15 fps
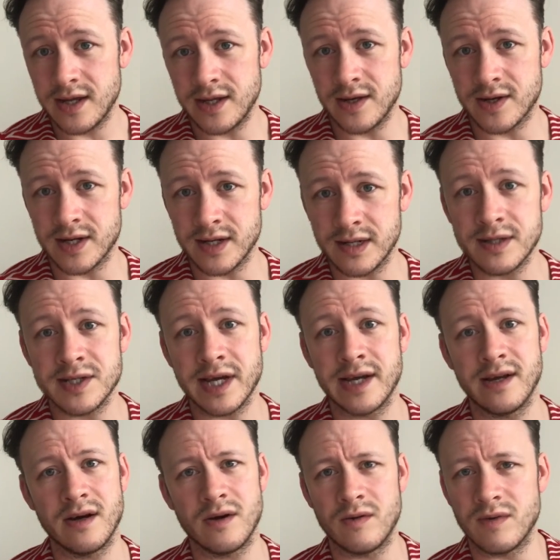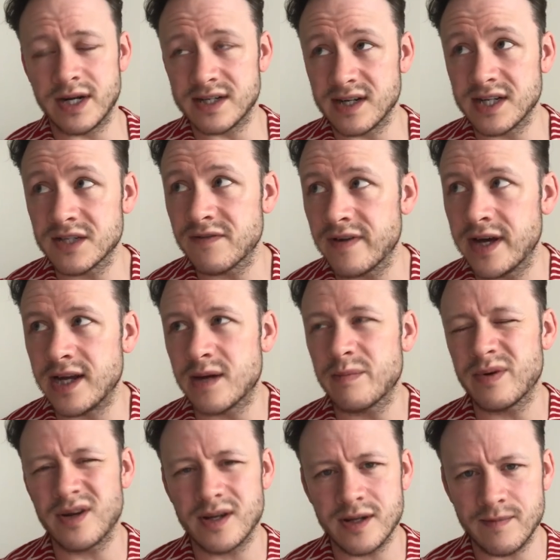You can say, oh, wrestling's fake,
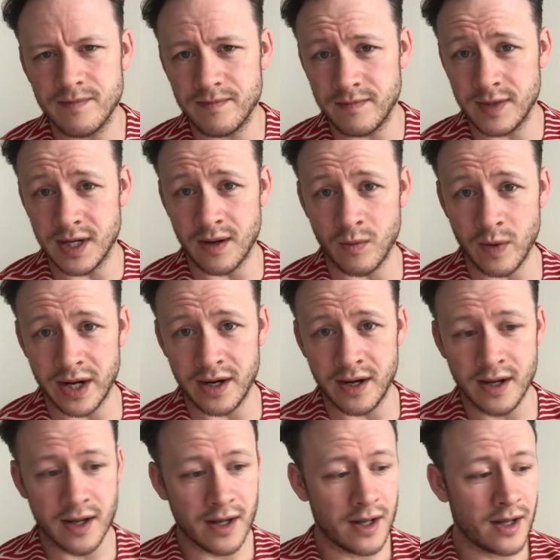but when